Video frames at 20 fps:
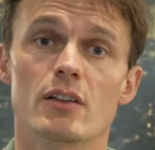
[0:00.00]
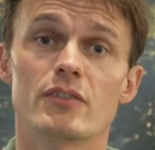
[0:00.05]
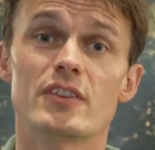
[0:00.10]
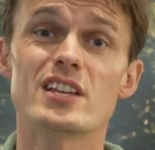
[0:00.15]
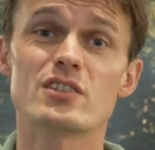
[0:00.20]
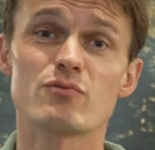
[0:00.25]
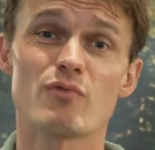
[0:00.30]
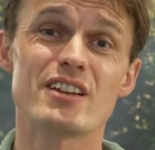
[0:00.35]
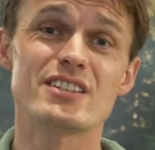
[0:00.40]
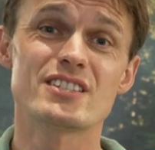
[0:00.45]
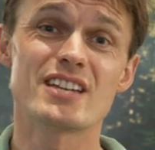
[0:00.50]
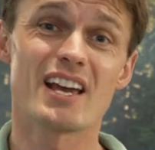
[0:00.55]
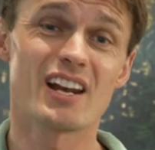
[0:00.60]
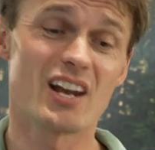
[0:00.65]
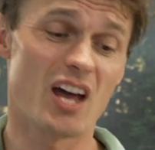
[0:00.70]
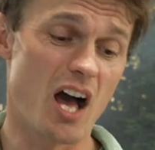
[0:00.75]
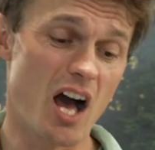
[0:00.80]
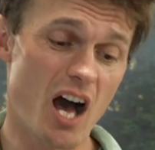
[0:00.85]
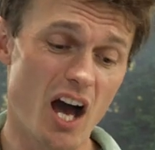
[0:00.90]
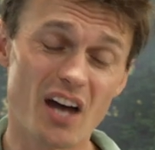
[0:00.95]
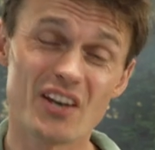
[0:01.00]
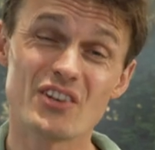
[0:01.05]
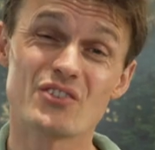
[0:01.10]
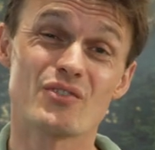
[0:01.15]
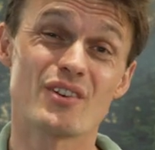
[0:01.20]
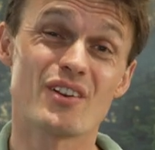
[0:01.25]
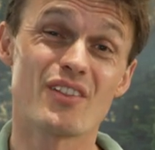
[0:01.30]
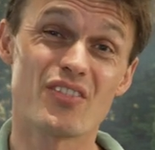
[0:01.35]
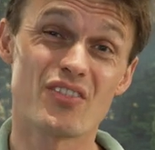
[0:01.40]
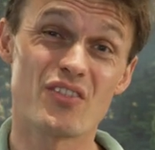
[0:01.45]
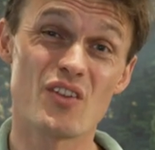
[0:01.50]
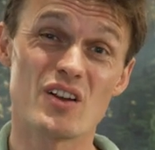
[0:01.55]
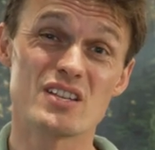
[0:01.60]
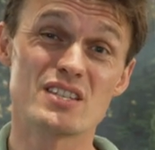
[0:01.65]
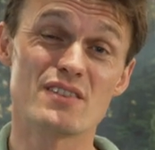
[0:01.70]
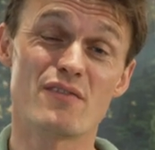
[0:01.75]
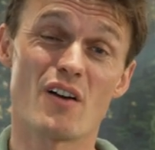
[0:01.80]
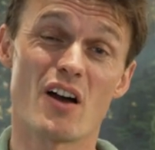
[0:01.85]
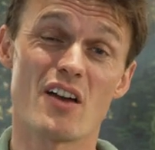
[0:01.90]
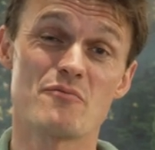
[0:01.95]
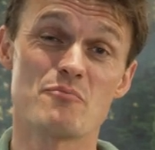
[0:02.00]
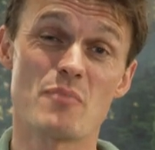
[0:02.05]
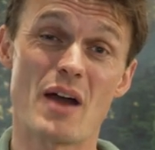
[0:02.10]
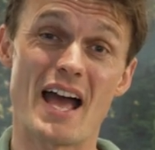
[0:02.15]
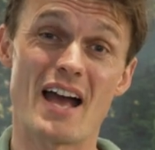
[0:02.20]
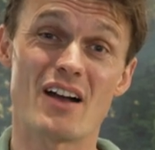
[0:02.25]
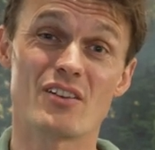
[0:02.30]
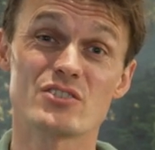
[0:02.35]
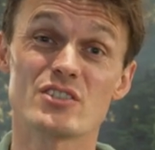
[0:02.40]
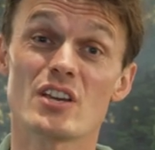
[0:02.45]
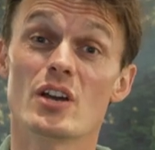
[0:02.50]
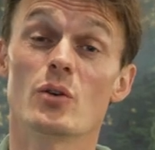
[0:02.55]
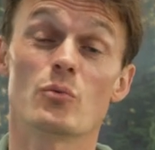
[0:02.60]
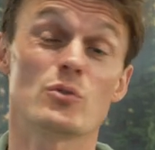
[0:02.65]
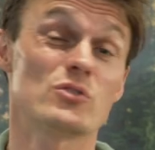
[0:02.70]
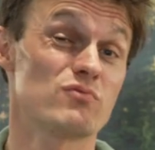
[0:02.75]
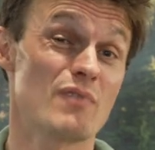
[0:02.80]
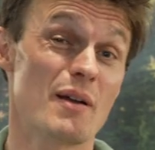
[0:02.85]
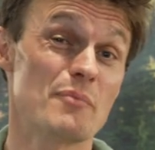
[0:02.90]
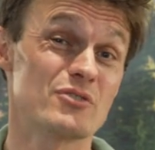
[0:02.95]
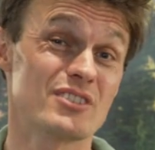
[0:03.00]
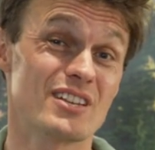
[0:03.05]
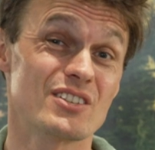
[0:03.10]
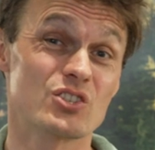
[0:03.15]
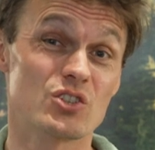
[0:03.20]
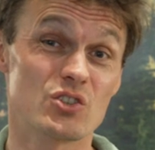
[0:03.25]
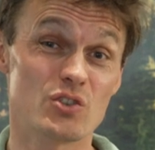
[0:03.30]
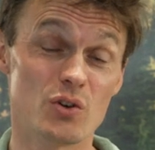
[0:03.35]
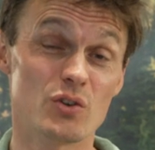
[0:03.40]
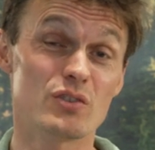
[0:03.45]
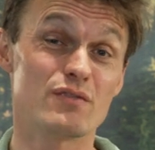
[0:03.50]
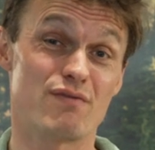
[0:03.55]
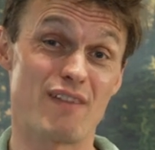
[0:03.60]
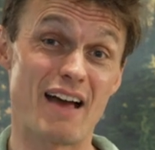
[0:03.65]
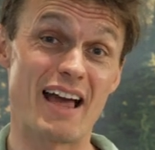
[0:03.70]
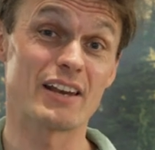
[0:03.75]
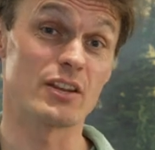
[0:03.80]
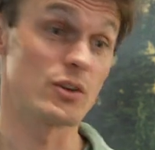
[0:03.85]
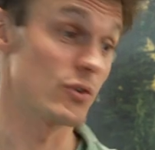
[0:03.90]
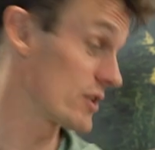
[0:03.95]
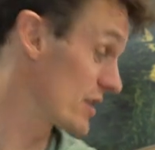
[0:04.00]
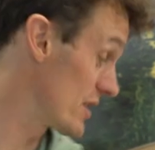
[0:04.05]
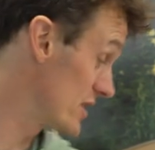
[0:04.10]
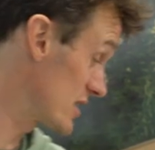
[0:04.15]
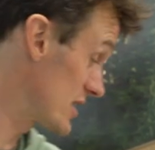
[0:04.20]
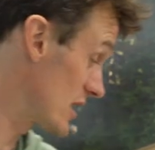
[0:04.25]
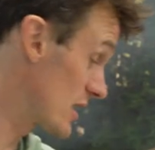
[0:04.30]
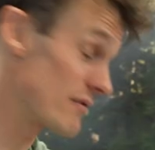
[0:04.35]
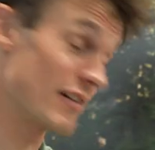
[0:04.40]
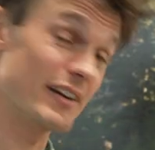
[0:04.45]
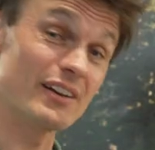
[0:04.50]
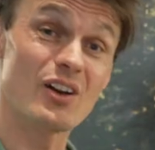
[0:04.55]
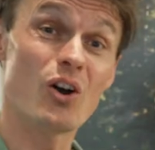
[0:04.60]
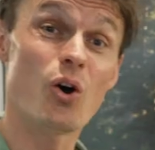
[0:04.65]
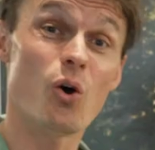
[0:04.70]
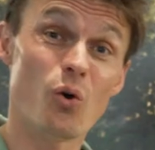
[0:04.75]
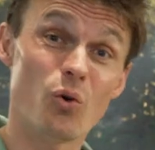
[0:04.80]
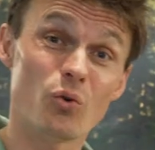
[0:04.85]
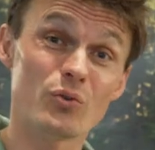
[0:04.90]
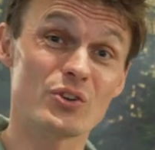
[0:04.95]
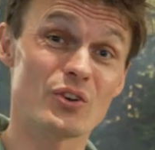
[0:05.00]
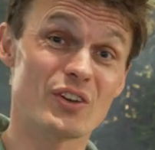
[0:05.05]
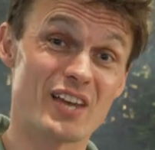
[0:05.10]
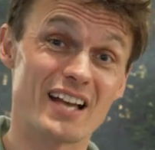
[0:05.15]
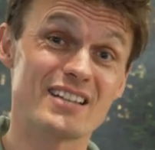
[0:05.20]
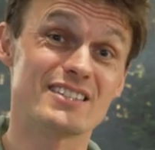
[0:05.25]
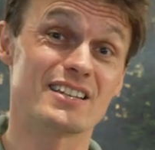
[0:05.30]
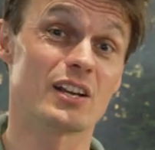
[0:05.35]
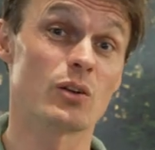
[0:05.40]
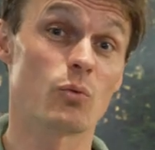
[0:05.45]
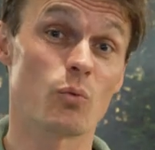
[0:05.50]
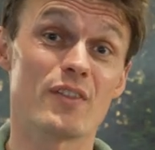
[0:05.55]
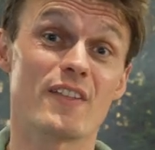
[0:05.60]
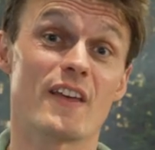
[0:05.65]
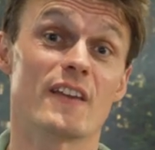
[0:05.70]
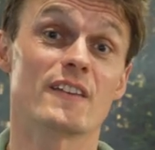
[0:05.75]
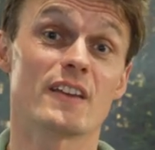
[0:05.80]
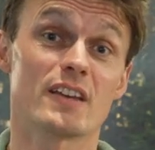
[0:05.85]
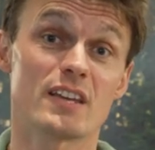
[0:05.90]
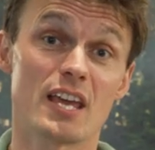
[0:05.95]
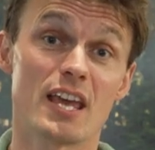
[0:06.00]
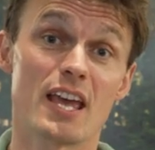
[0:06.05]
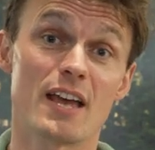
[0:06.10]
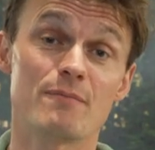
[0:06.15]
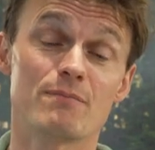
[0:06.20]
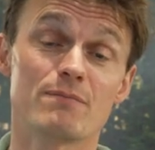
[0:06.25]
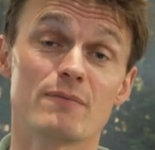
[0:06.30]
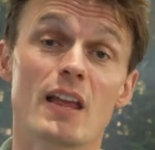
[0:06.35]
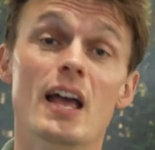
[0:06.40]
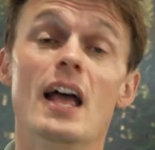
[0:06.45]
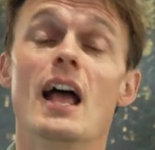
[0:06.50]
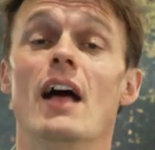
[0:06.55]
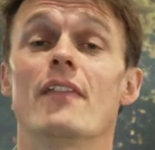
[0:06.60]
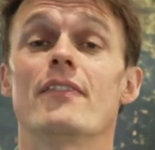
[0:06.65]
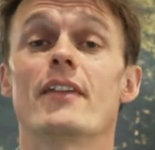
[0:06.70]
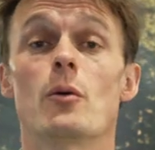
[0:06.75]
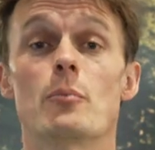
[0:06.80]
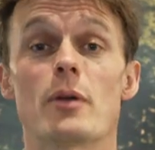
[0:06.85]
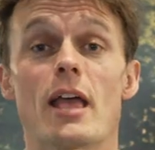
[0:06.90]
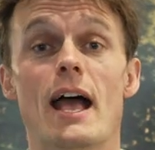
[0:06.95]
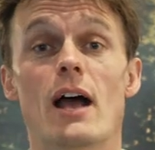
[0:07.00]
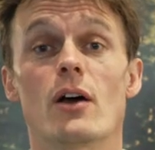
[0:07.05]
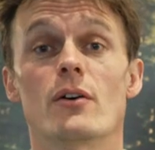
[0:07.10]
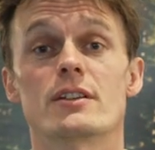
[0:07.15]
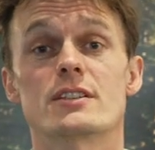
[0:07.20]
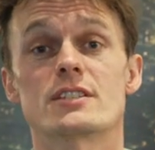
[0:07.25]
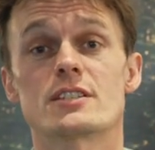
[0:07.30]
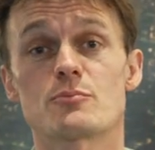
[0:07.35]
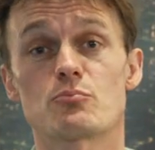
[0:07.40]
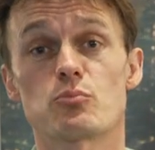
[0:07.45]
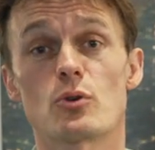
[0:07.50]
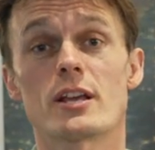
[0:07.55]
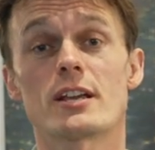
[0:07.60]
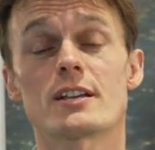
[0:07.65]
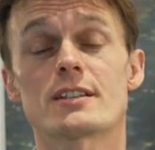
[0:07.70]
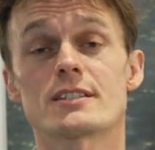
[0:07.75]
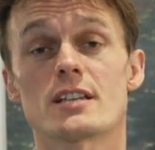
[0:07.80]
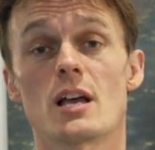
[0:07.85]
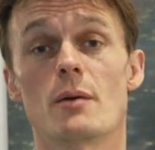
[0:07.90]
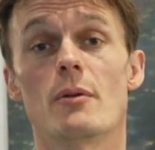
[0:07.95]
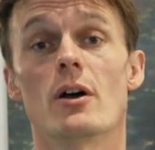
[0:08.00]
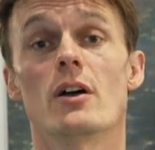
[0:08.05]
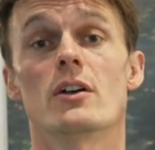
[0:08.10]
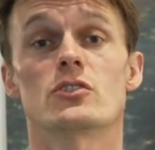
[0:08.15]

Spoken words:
These retail at £135, which represents good value considering all you're getting within the kit. And they'll be out in spring, summer